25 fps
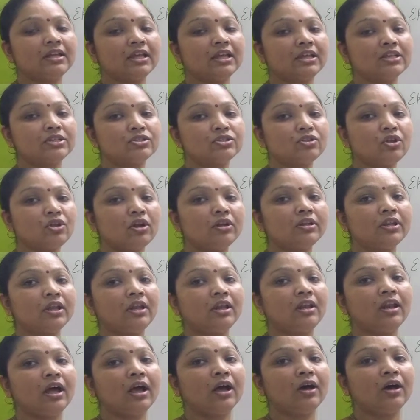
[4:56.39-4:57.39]
does not
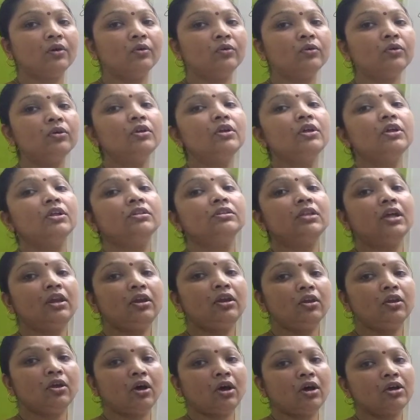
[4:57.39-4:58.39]
allow the
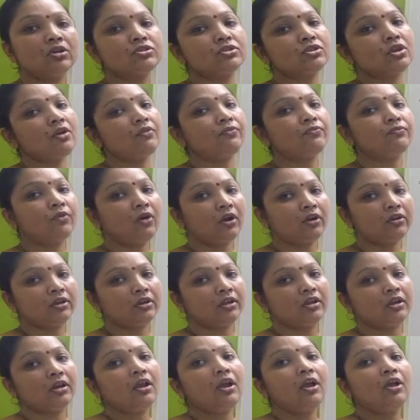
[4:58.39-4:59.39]
loss of
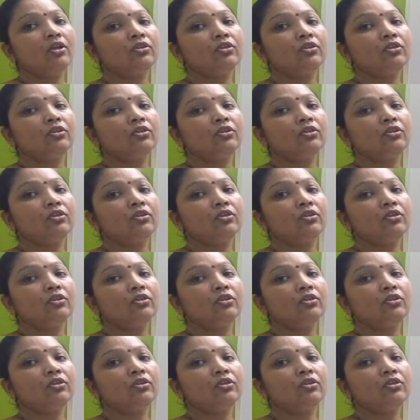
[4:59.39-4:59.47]
water.